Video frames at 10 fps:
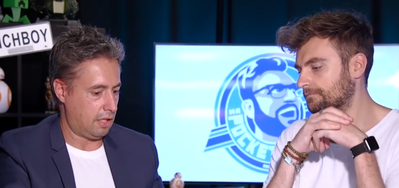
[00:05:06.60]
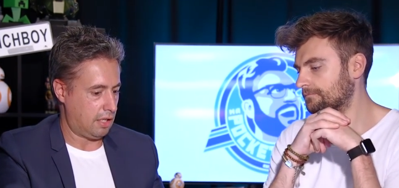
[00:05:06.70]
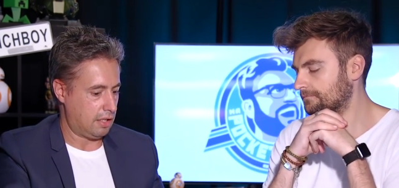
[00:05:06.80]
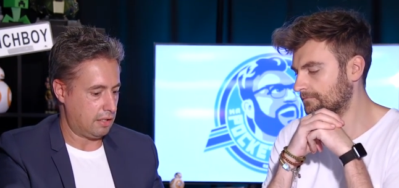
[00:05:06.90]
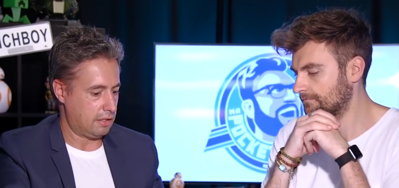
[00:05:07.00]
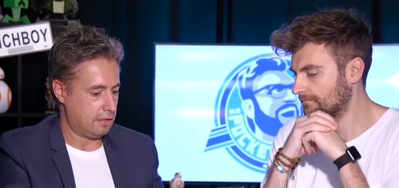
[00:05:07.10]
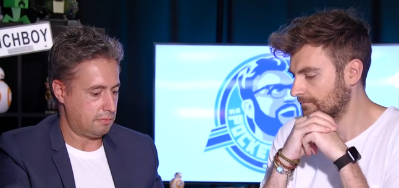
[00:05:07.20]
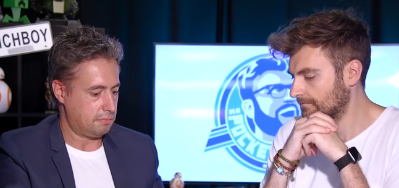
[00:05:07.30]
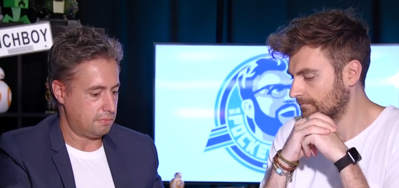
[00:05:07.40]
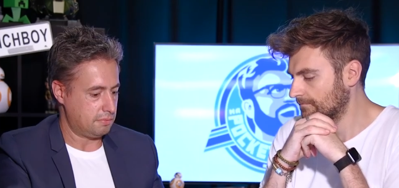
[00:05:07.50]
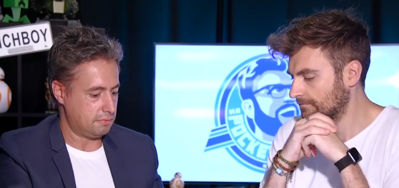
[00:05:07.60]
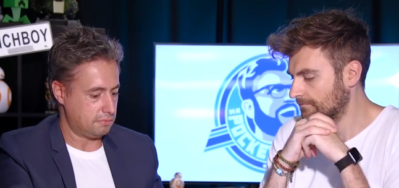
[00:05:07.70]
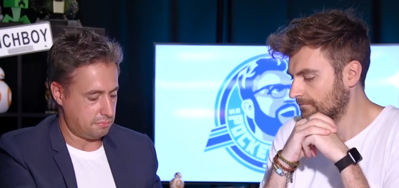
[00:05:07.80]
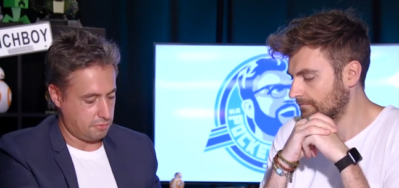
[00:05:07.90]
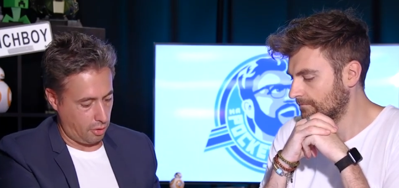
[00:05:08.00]
Speaker 1: uh,
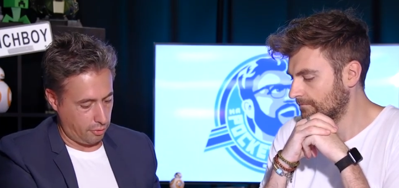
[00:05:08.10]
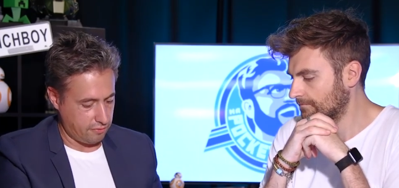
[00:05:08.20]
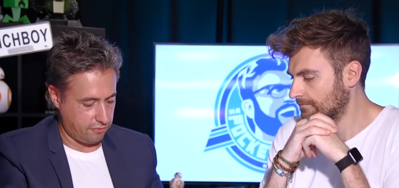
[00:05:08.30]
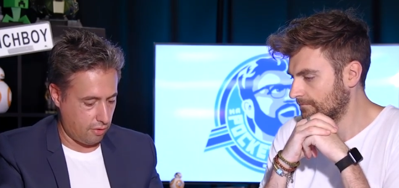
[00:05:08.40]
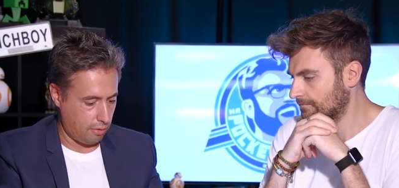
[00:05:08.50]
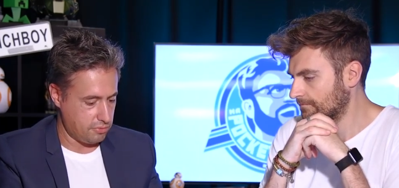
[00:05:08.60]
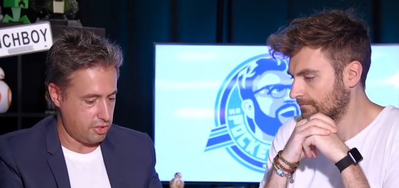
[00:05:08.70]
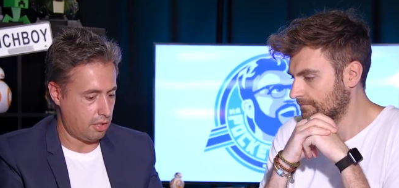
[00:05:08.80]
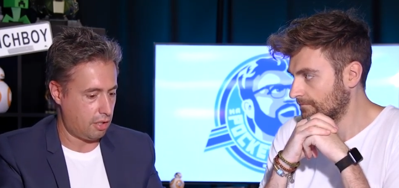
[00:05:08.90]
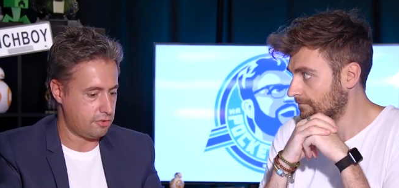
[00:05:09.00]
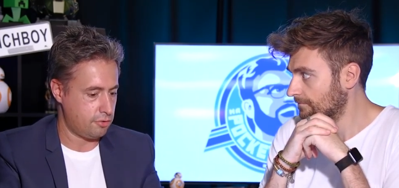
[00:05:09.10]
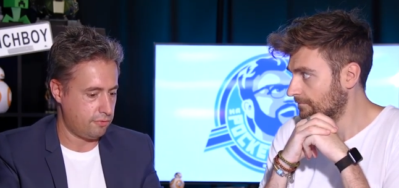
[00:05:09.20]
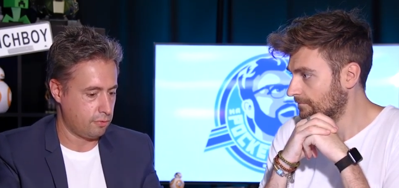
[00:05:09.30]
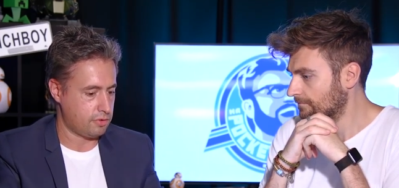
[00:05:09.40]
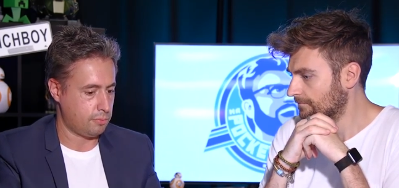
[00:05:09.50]
going from Jedi to
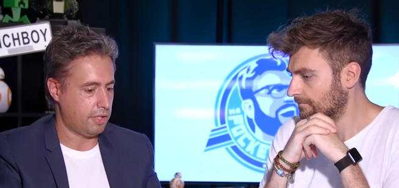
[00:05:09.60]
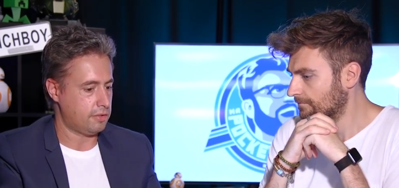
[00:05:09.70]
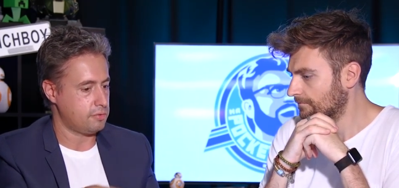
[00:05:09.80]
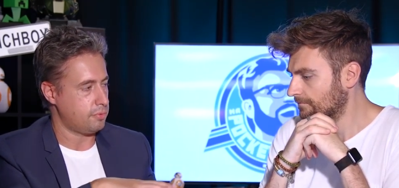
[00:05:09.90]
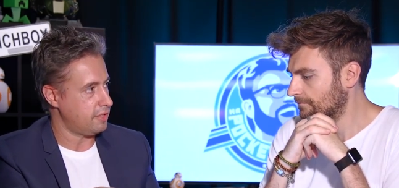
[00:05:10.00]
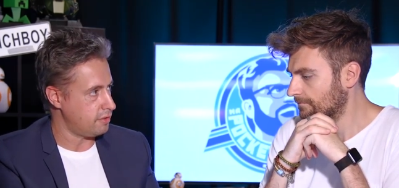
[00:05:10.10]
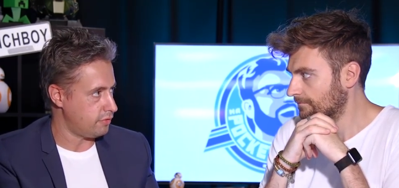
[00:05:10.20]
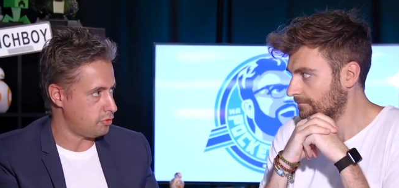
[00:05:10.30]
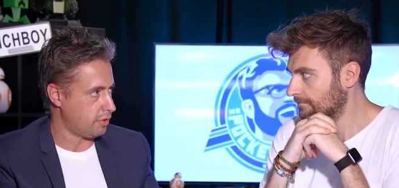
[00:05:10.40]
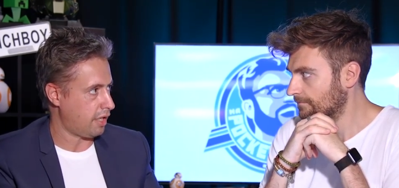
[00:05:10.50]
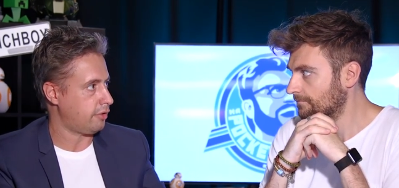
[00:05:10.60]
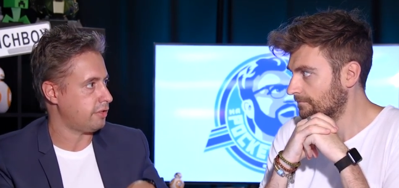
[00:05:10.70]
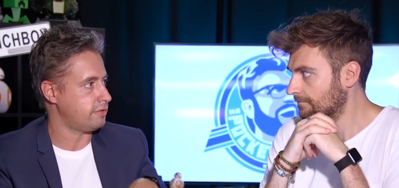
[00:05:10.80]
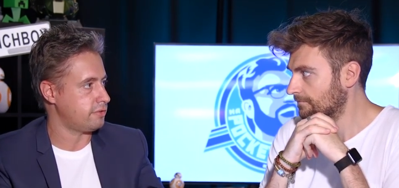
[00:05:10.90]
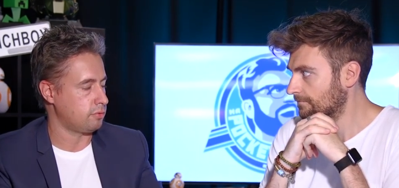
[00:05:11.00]
Force Awakens with individual
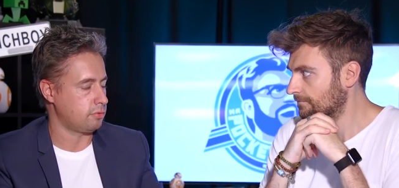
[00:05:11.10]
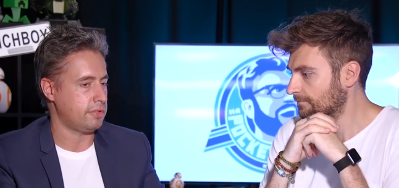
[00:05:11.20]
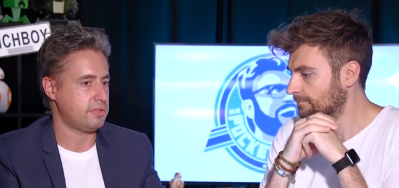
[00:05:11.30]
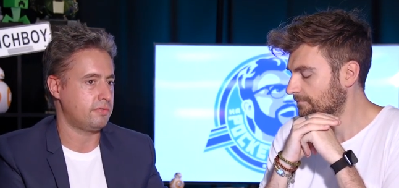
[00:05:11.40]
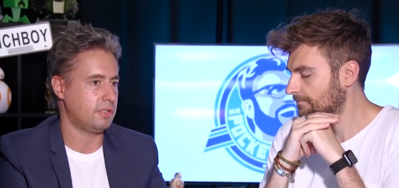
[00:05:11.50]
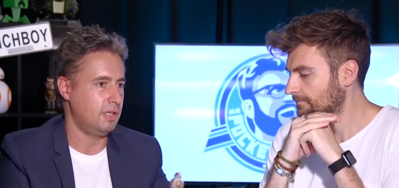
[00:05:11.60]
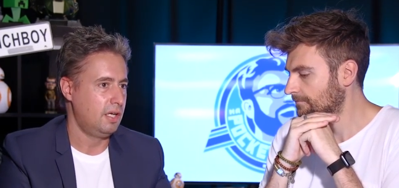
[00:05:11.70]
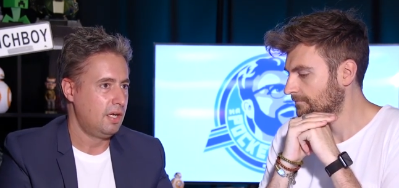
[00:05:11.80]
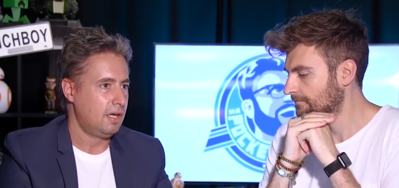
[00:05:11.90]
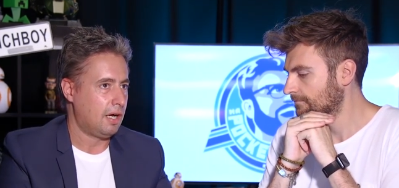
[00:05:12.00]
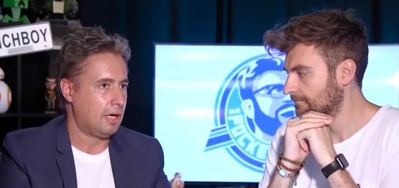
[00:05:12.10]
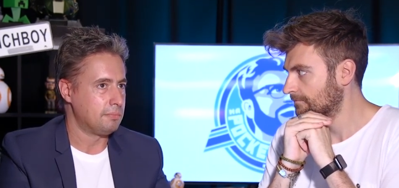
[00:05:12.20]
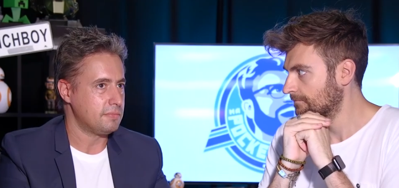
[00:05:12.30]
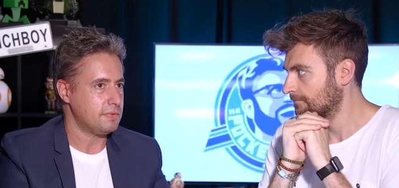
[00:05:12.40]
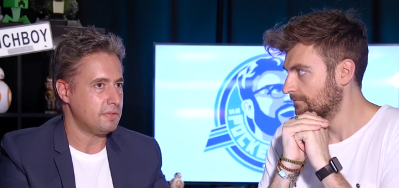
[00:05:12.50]
characters and all the rest of it.
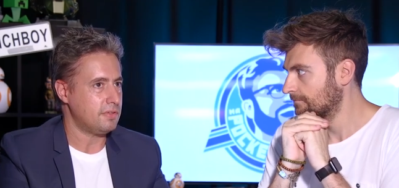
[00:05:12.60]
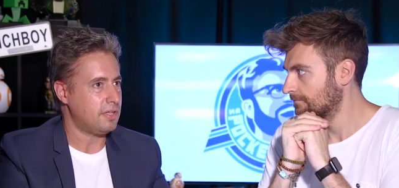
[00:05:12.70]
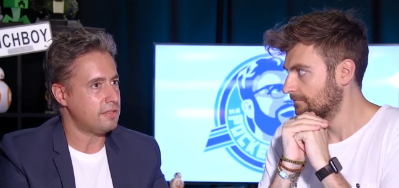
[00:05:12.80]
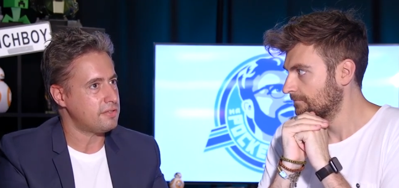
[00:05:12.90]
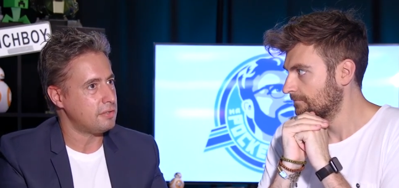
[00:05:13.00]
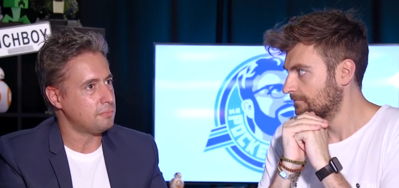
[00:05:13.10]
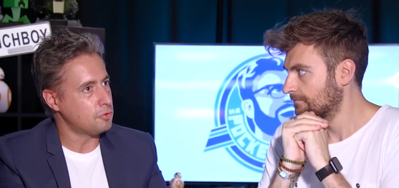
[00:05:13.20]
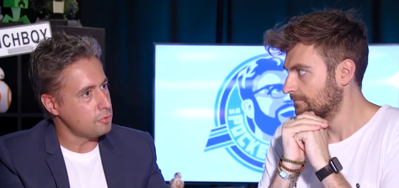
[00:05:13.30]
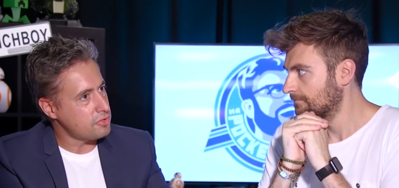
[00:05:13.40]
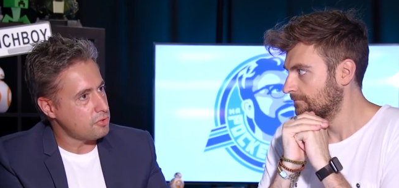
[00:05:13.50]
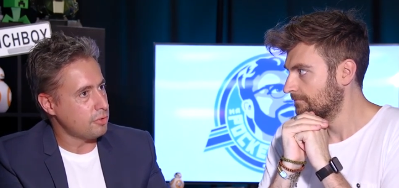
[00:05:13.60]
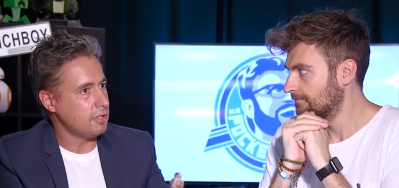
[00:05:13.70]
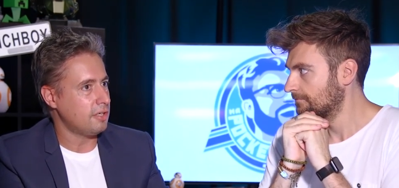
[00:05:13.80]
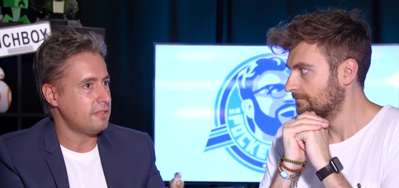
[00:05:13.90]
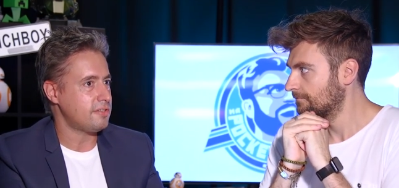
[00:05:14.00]
Um, there's some good
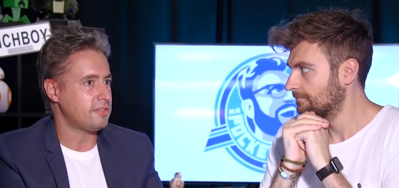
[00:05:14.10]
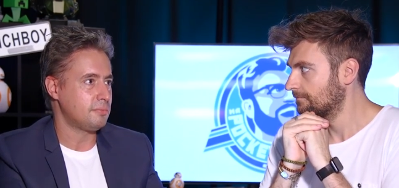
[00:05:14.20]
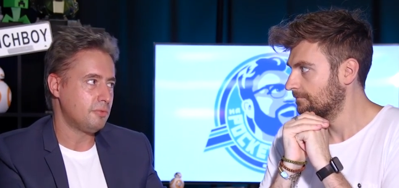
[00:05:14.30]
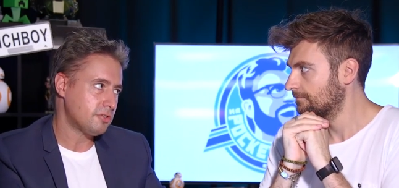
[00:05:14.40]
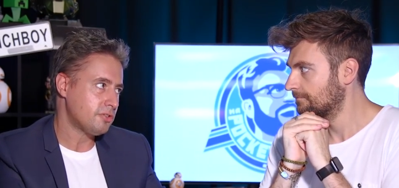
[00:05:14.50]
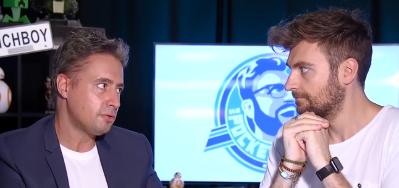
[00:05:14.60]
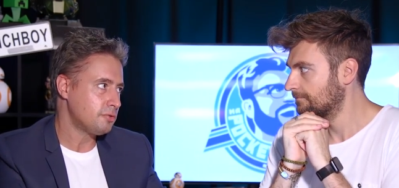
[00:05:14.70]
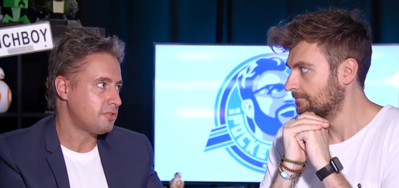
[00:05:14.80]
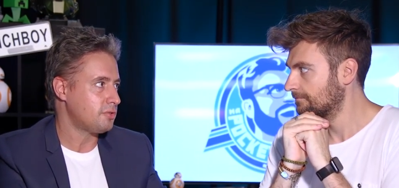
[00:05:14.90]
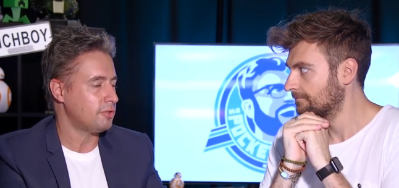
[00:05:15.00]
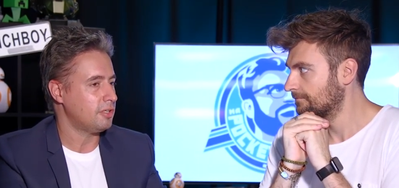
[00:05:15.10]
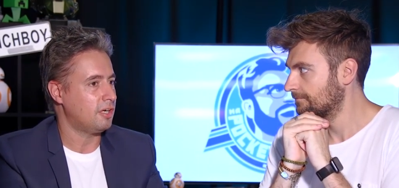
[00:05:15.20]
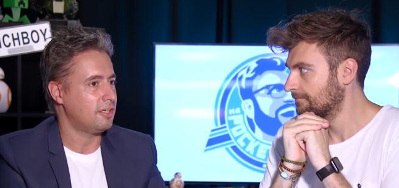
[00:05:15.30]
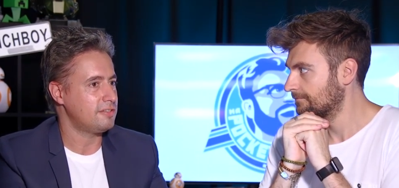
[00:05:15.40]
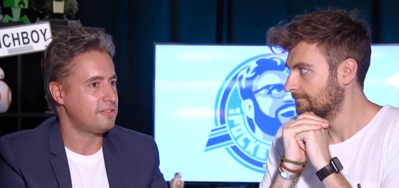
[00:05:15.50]
storylines, there's some not so good
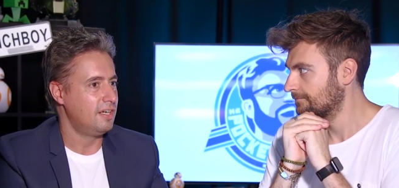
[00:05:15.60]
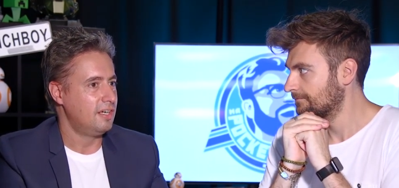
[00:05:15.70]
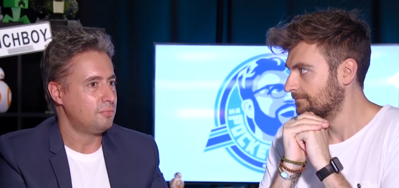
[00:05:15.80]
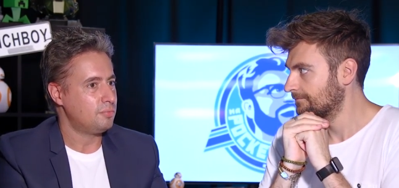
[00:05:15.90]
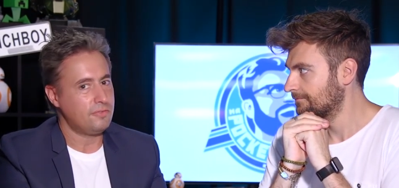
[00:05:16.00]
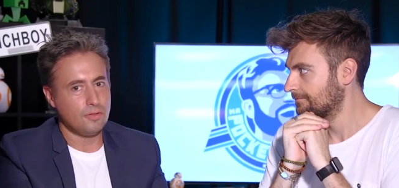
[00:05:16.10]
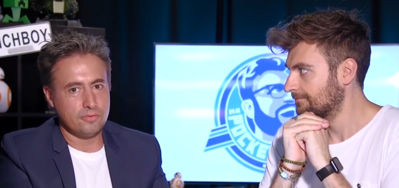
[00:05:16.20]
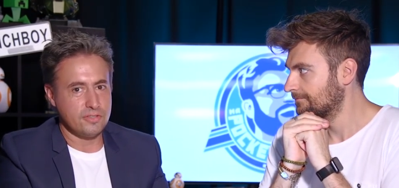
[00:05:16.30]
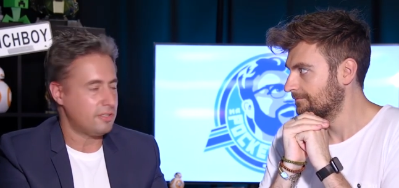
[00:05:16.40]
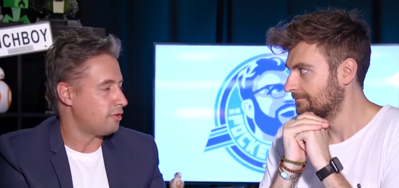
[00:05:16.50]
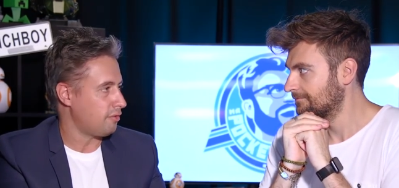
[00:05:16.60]
storylines. We've obviously